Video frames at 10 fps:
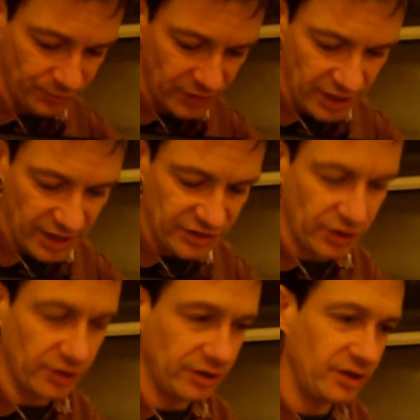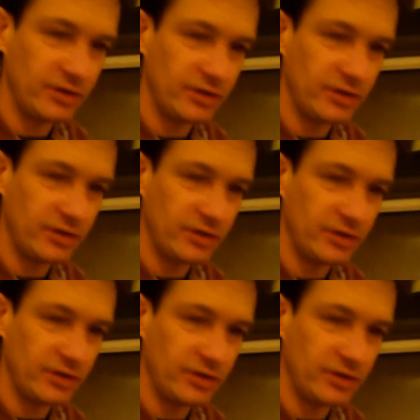It's
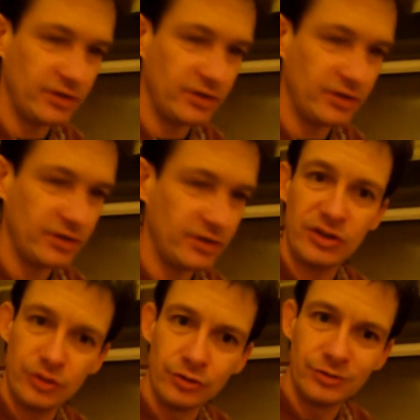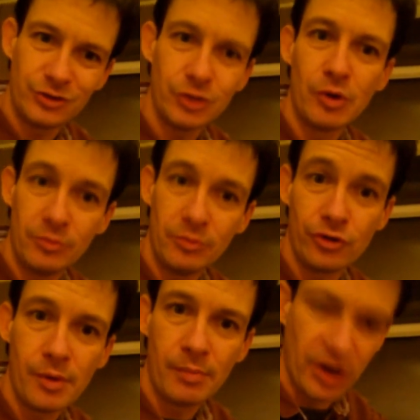a young
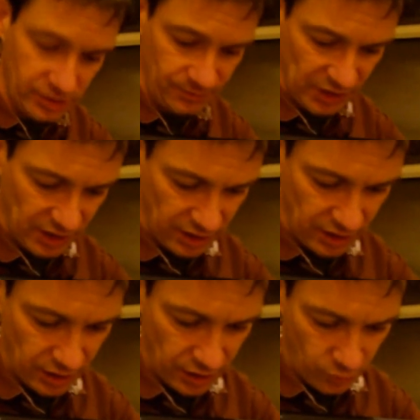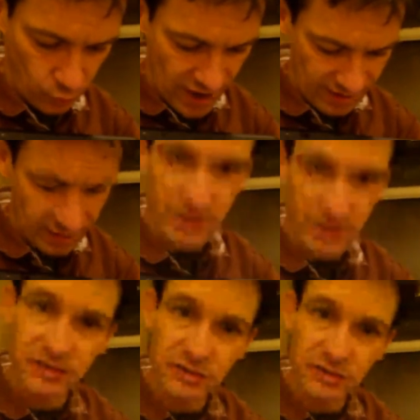drummer boy wearing
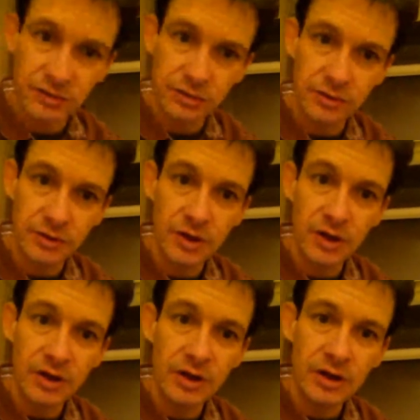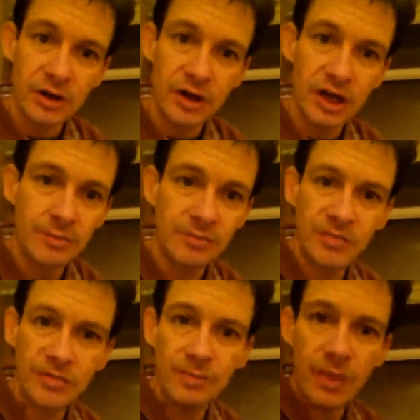this. Basically,
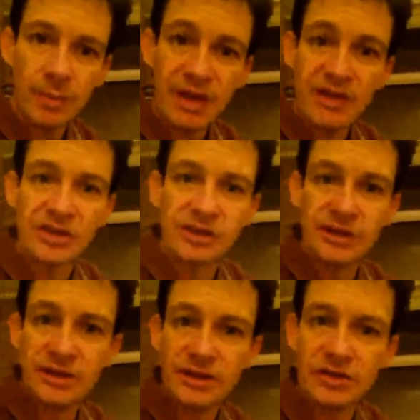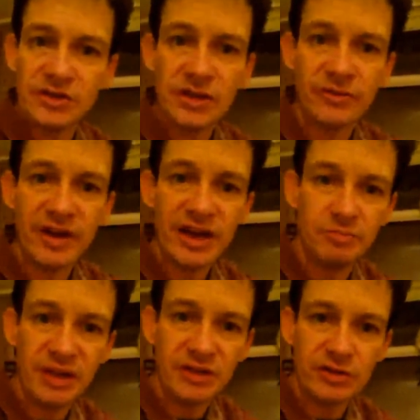you see five pictures here, and it's
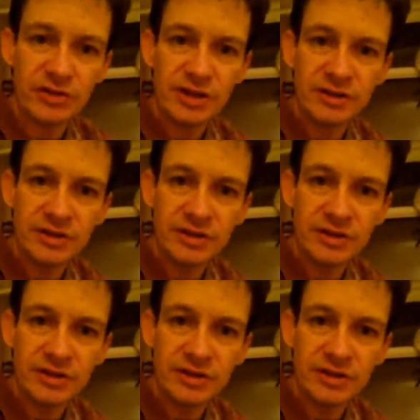all